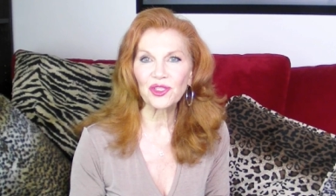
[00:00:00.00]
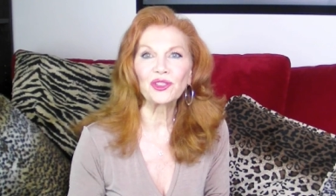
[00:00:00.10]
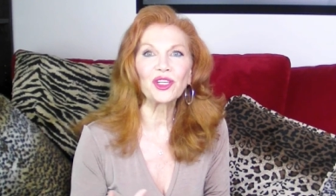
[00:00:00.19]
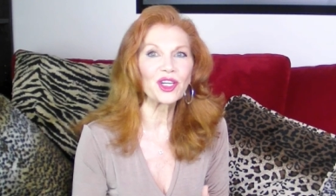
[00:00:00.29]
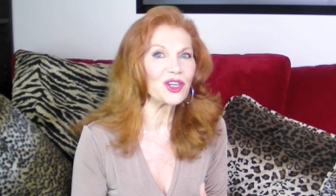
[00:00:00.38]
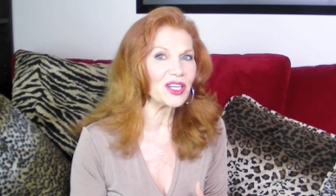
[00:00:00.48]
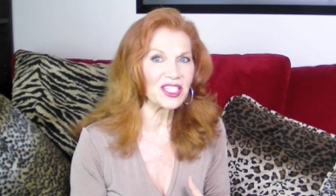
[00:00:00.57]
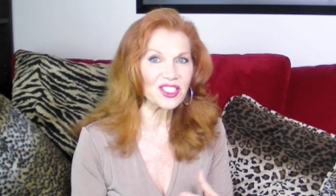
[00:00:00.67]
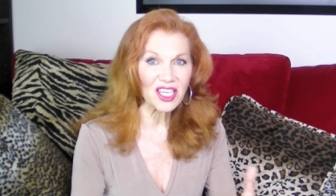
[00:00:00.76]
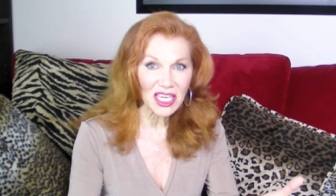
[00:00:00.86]
to look
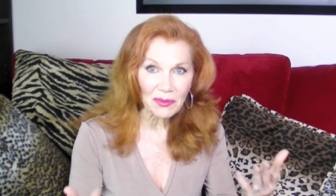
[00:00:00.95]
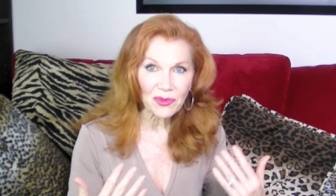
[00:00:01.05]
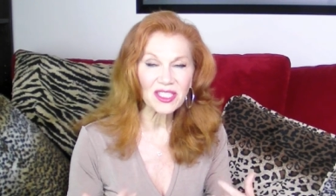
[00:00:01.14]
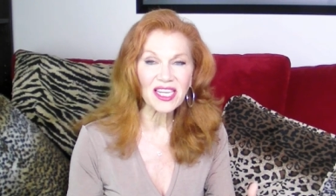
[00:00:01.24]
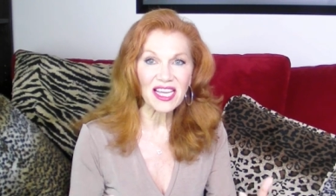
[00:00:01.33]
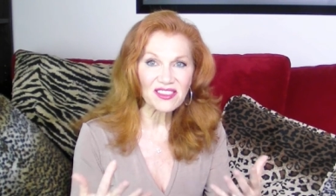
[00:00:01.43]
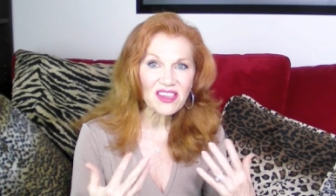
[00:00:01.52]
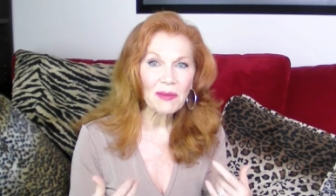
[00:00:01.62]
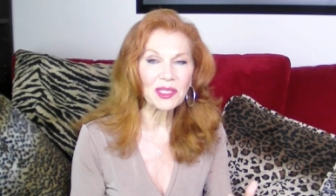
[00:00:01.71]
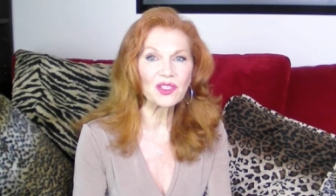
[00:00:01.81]
good and to keep the
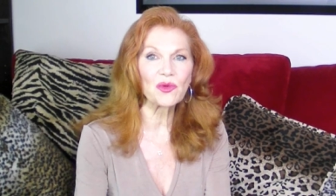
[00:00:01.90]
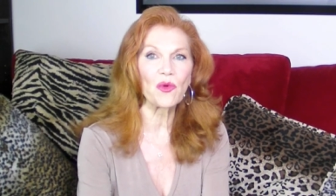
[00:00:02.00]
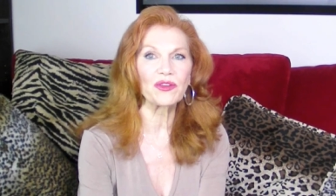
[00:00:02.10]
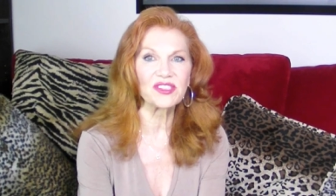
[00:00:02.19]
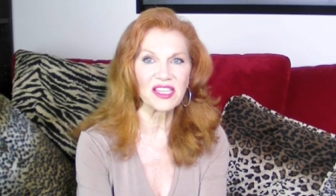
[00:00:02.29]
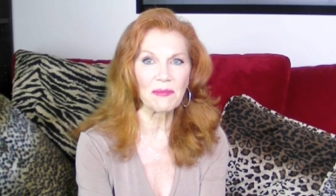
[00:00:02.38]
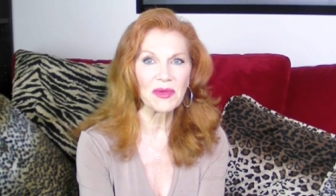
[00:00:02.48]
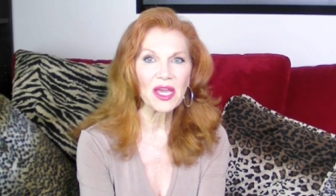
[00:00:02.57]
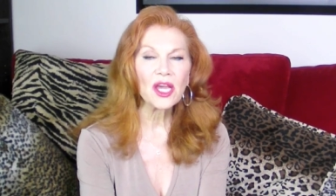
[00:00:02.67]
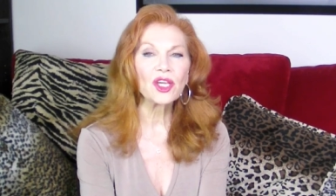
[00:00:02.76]
dates coming towards
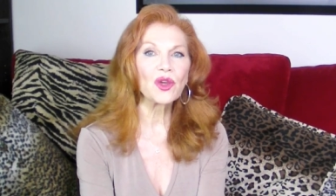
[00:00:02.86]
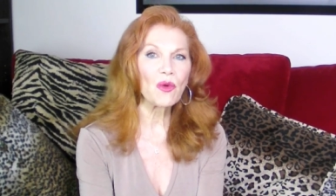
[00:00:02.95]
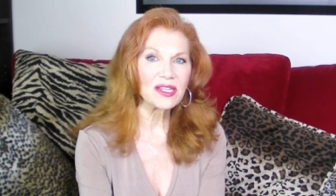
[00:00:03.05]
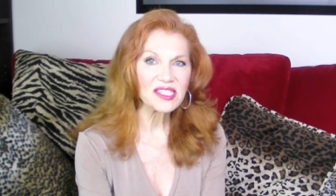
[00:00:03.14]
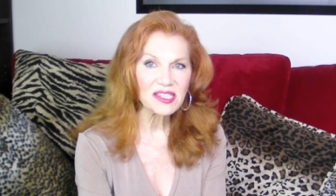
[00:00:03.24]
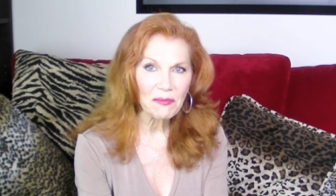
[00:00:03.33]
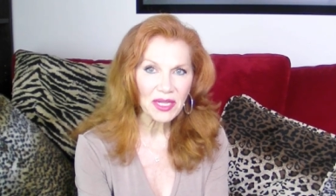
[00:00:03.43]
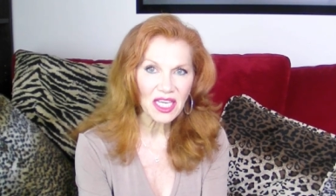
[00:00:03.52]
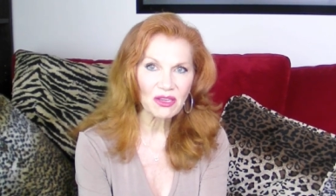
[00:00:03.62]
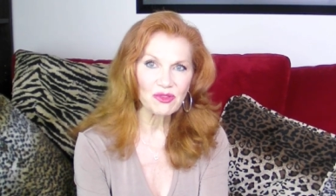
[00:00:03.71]
them. You want
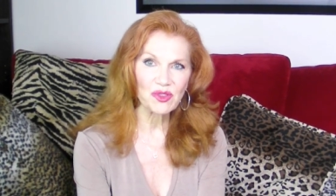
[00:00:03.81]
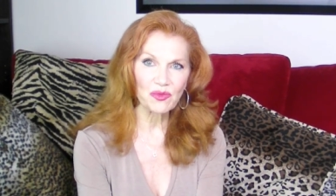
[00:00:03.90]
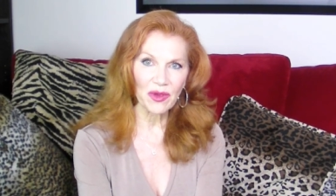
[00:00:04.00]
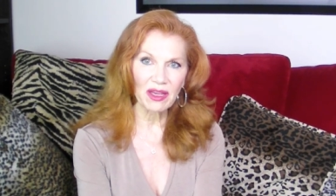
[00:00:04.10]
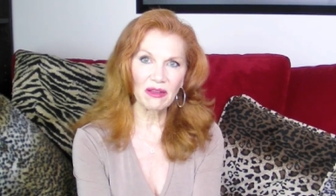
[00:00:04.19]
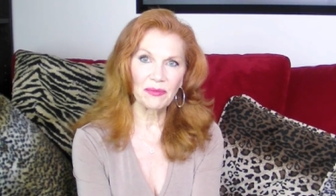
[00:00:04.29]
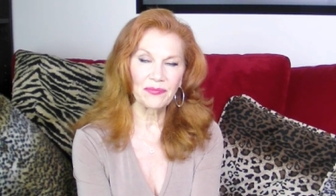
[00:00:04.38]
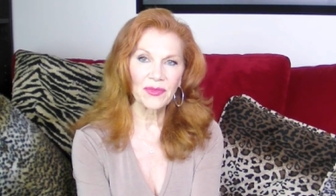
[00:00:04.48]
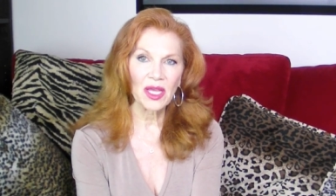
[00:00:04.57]
somebody who's real.